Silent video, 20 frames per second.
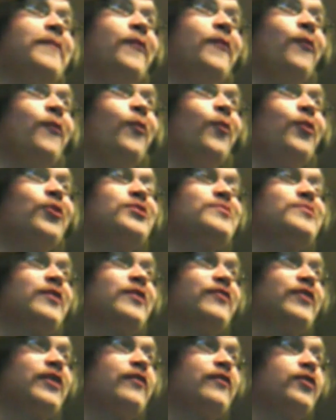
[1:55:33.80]
What is my
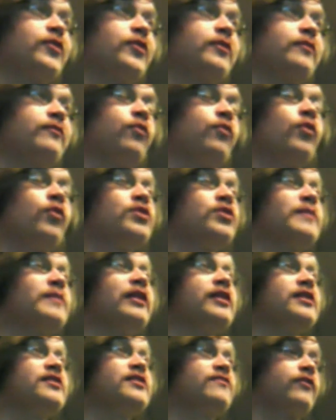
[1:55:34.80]
favorite? What was my
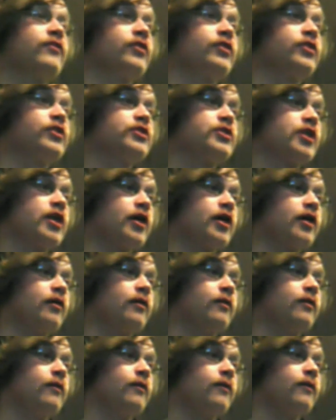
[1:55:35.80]
least favorite cliche?
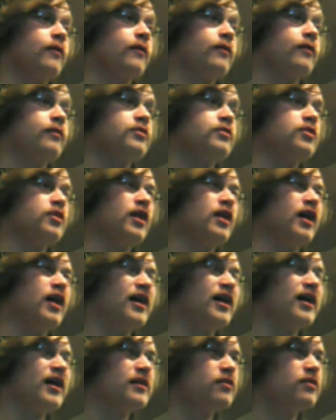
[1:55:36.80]

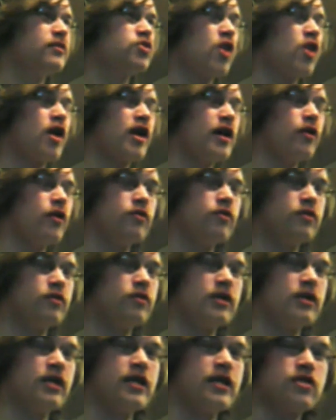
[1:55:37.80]
Drawn out
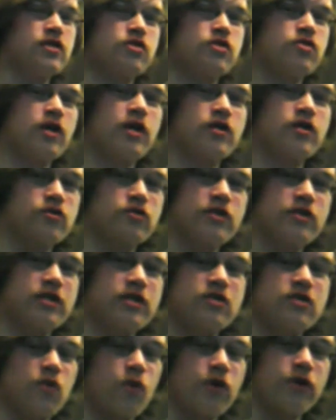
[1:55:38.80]
introductory
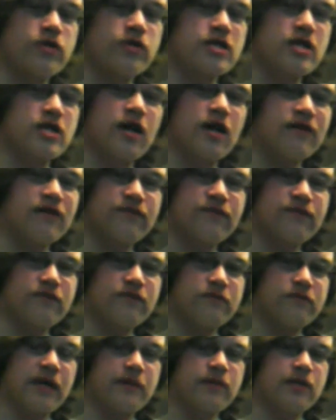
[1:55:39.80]
tutorial stuff,
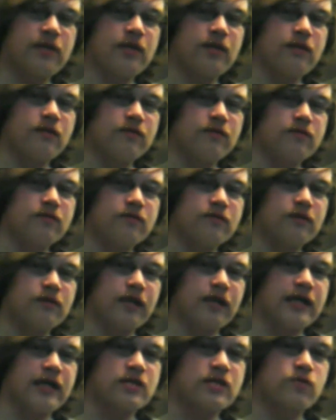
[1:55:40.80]
maybe.
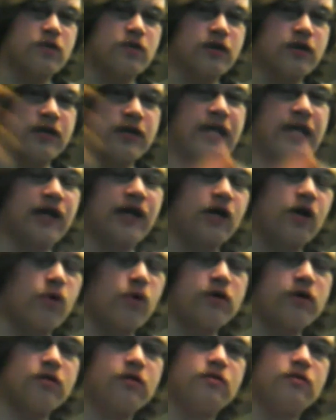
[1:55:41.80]
Like I just want to get
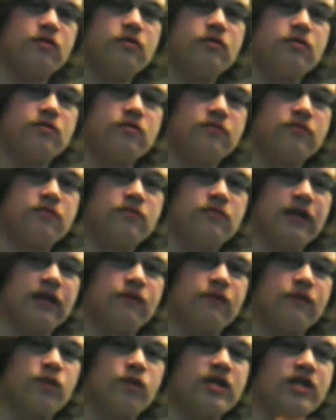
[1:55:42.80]
going. Like
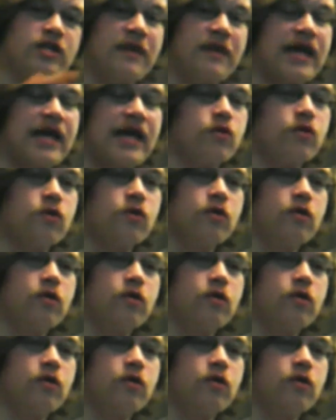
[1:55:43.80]
read the manual.